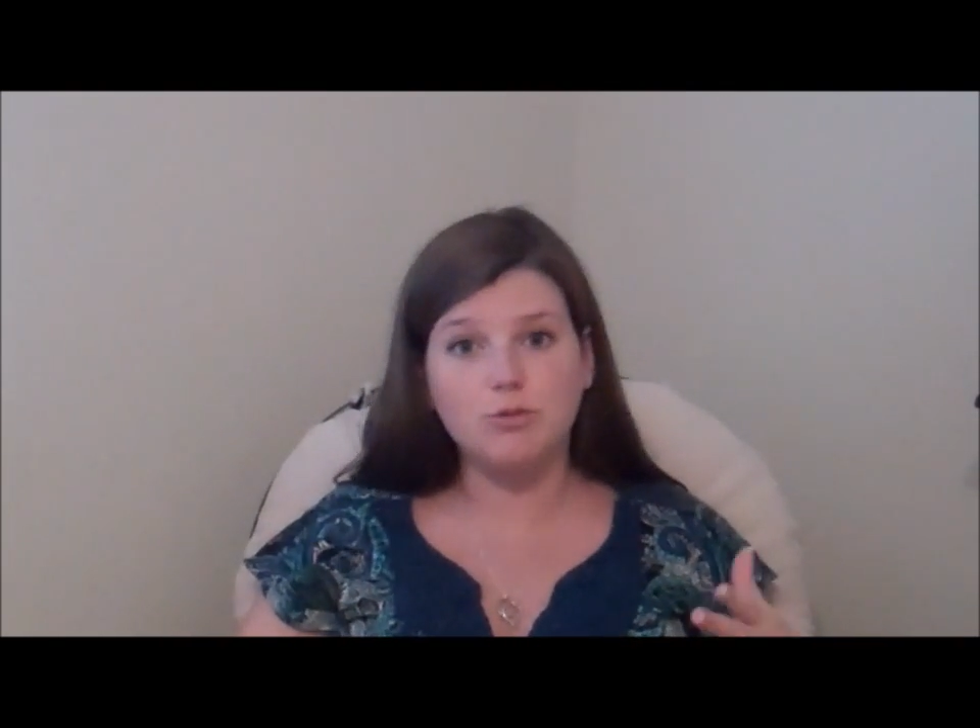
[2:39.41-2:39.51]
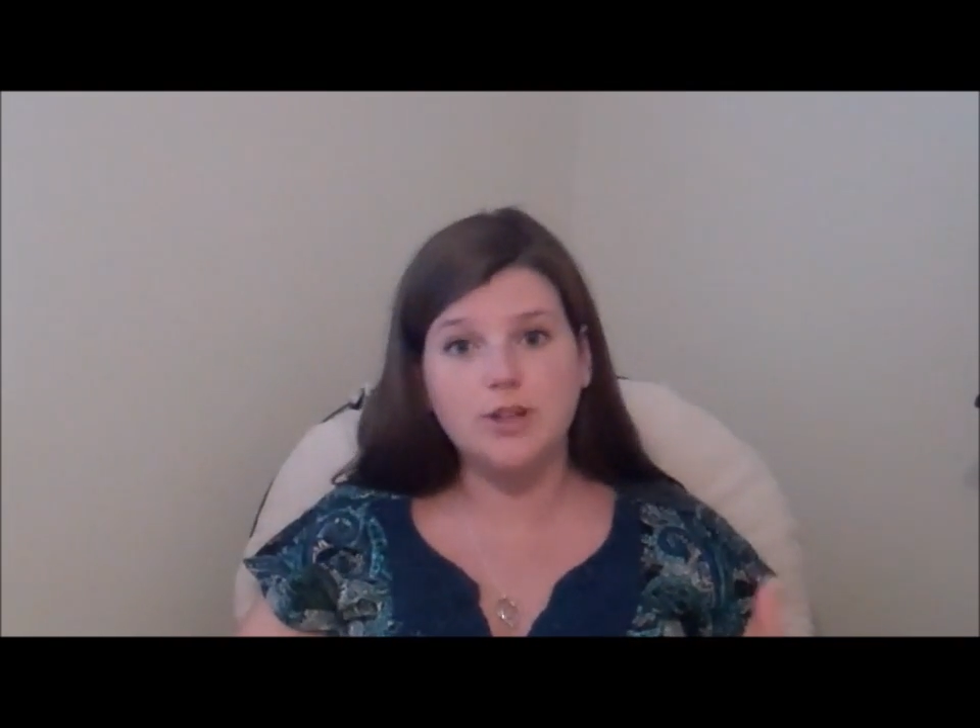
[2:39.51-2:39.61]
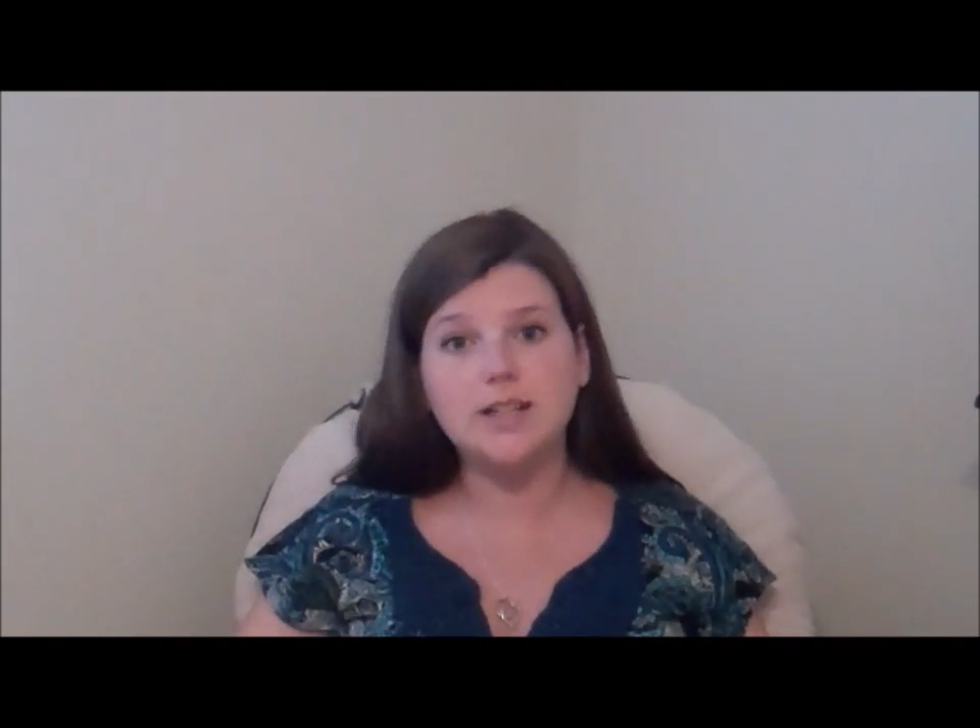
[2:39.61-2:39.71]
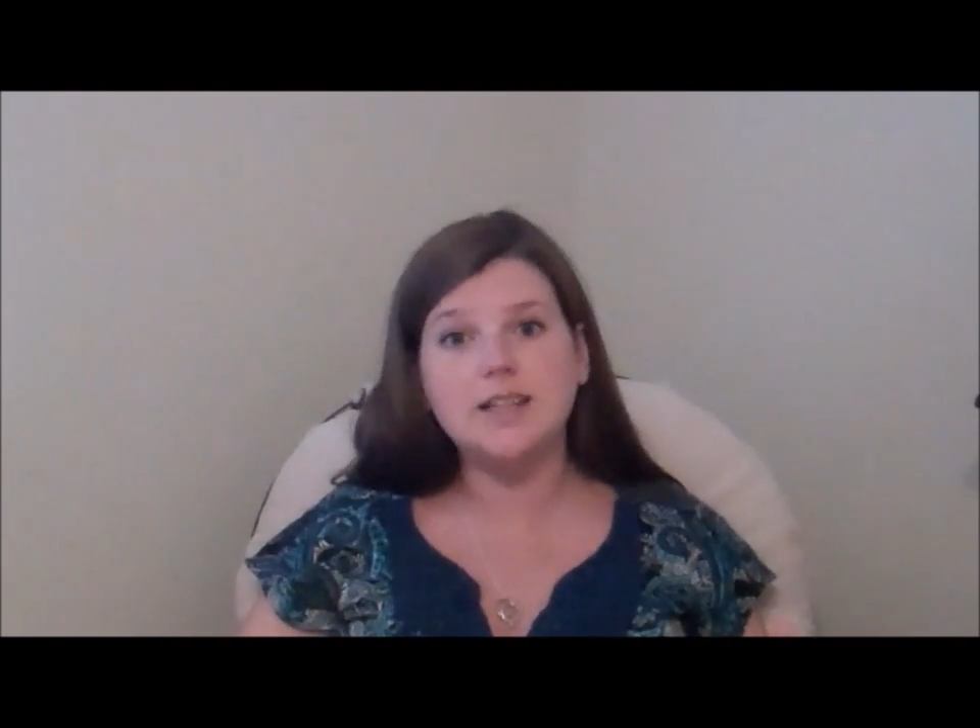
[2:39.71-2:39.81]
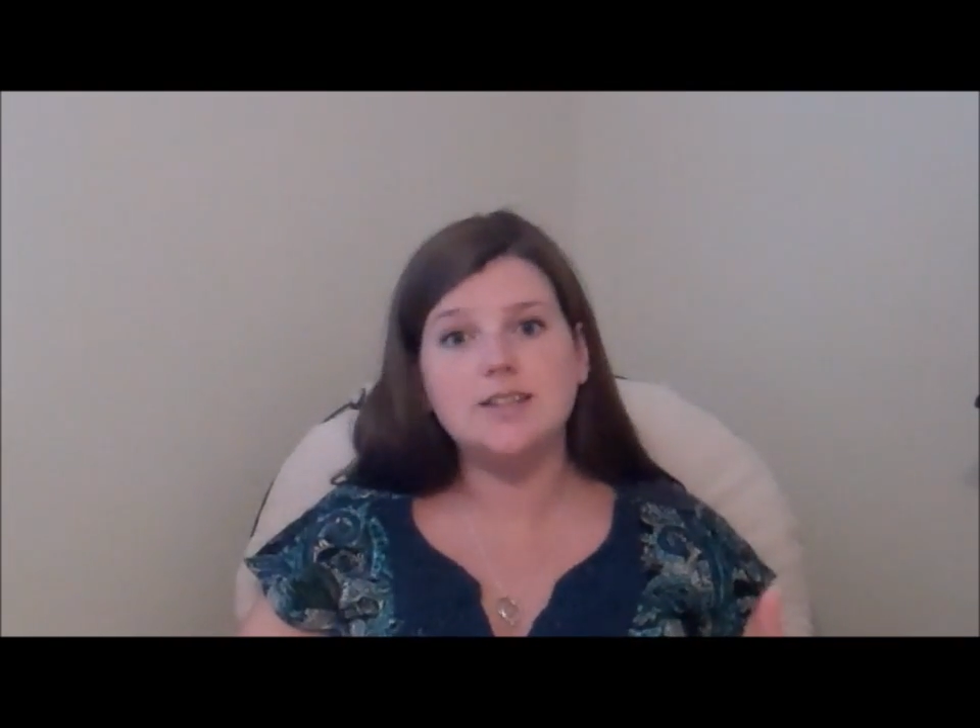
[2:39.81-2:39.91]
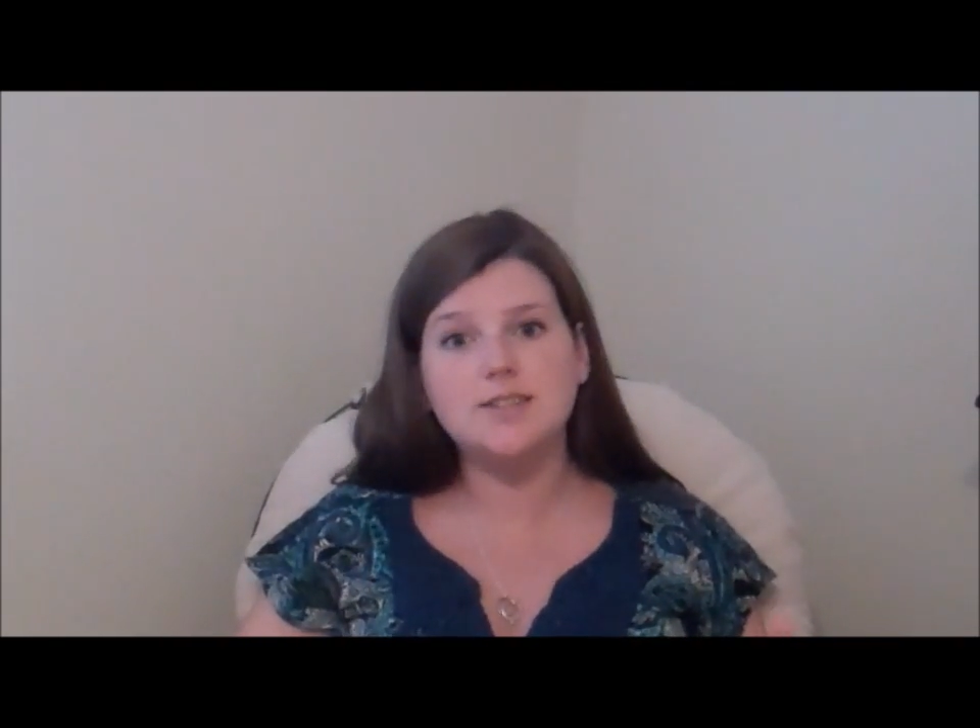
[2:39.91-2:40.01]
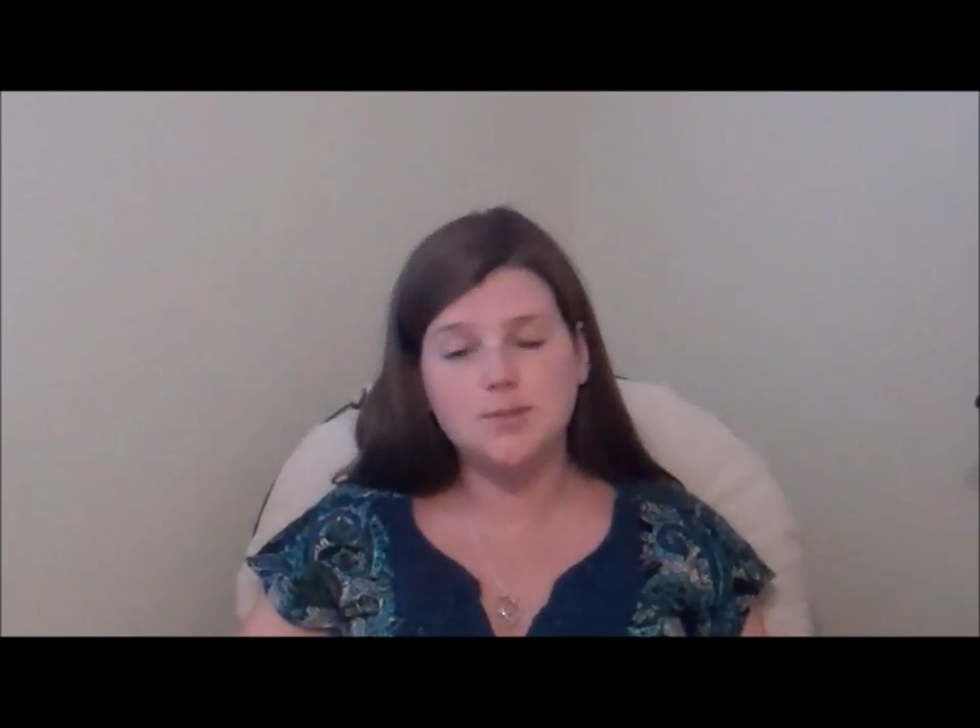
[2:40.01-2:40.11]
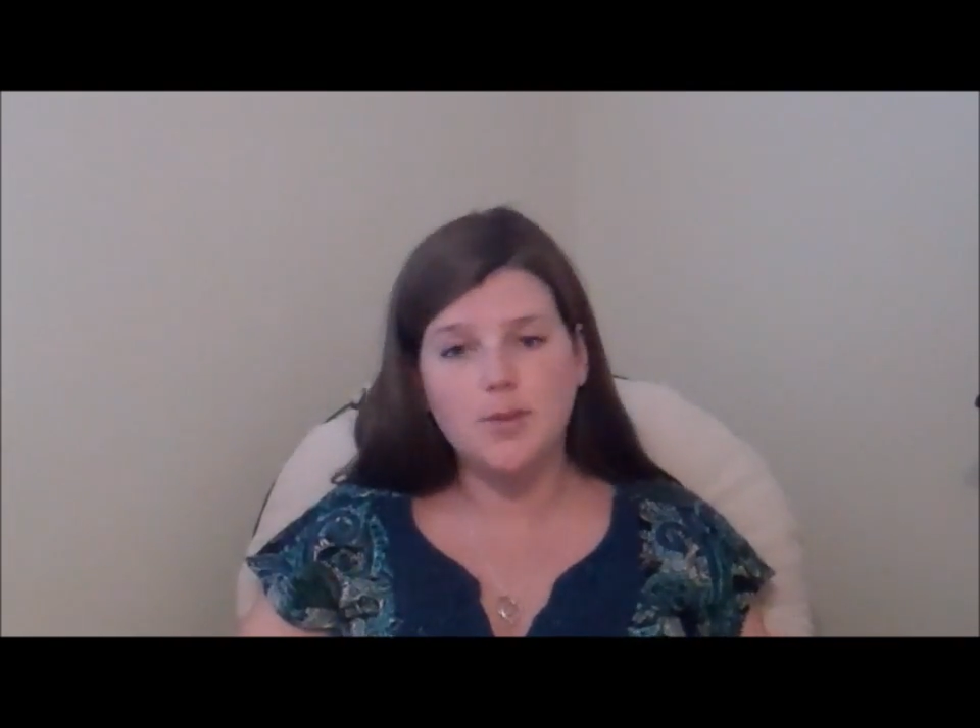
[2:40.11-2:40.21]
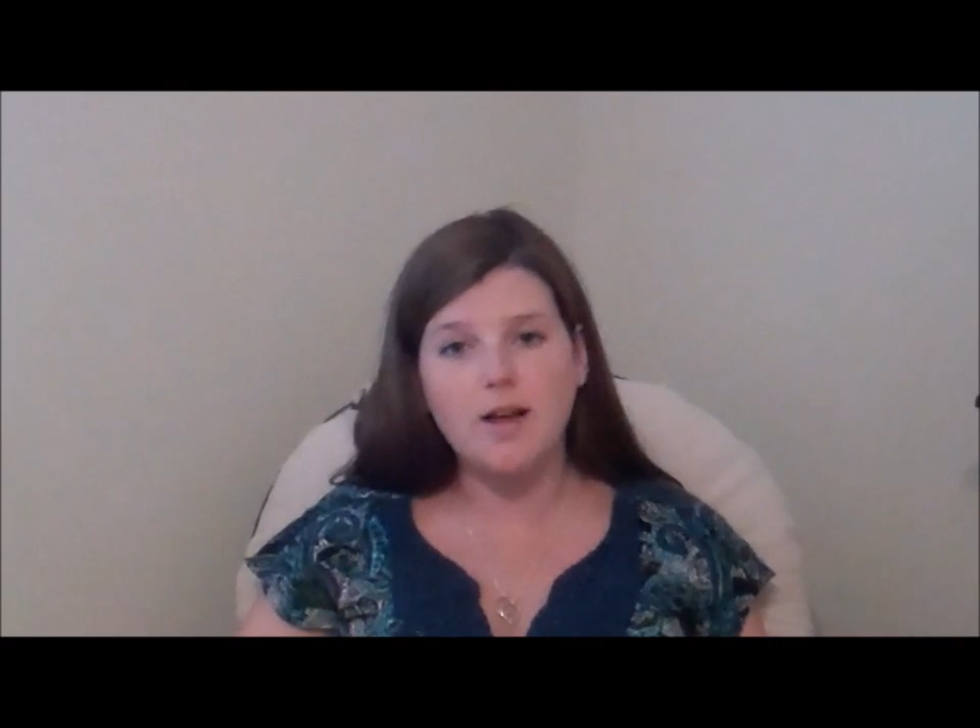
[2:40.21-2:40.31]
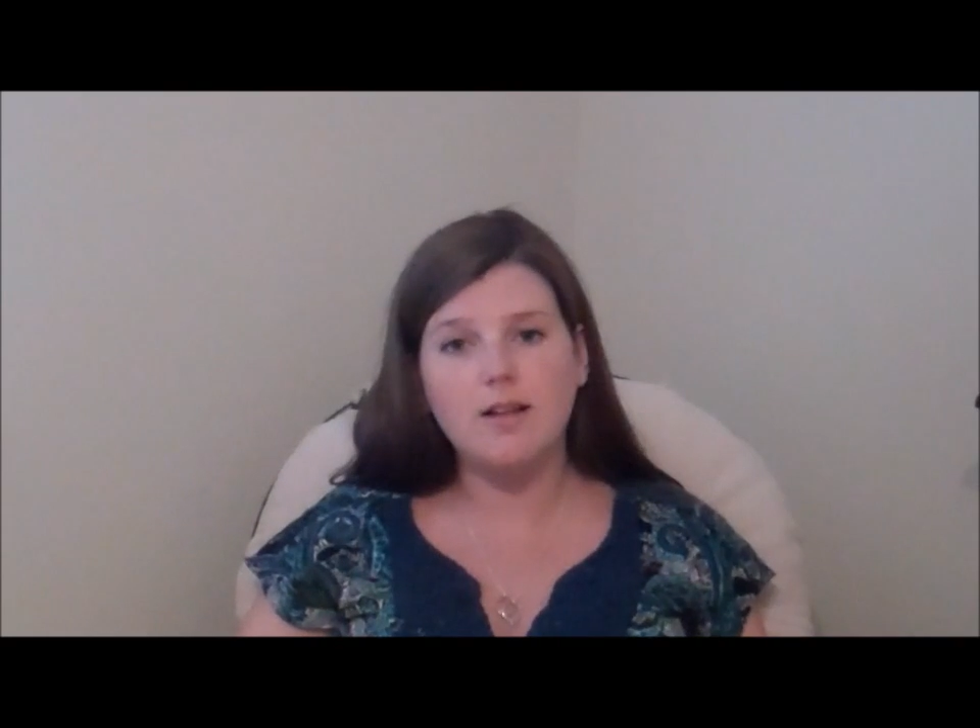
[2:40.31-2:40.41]
really
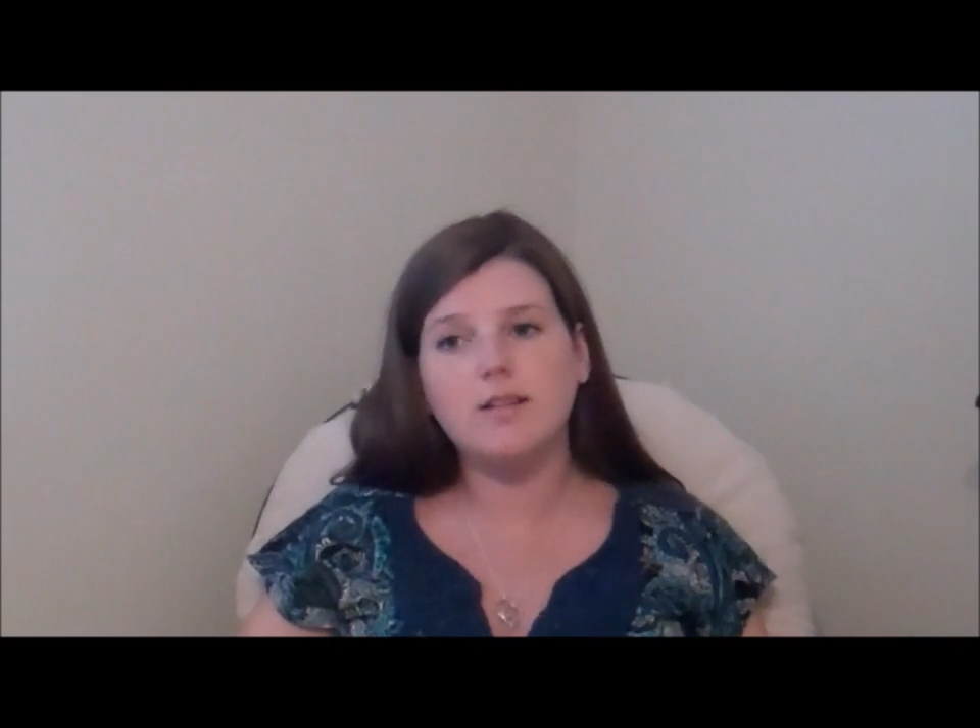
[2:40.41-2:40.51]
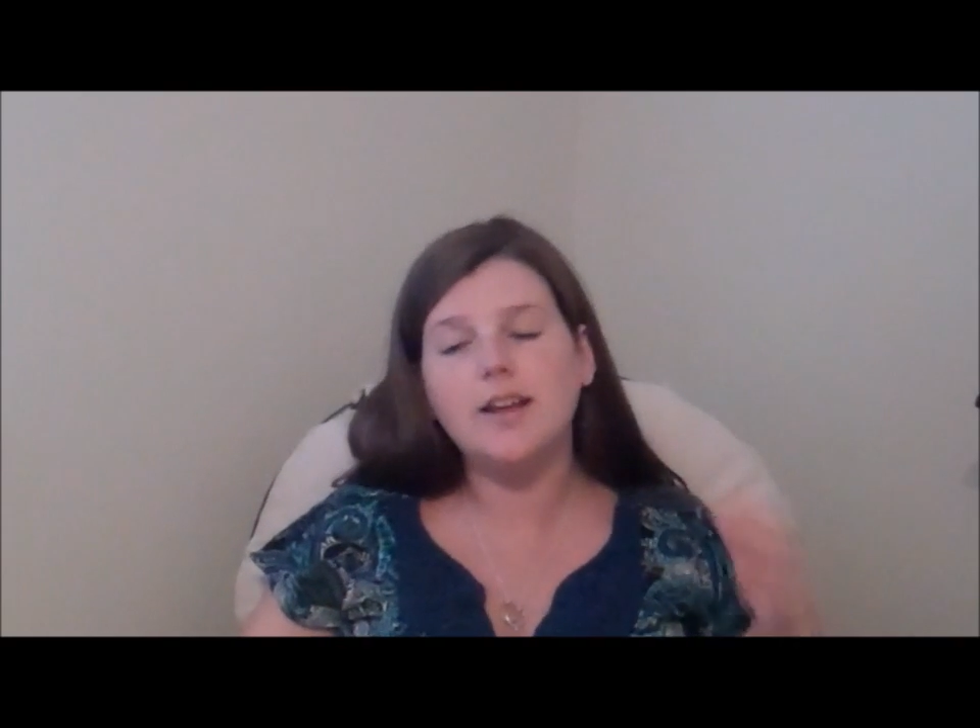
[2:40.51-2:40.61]
swell.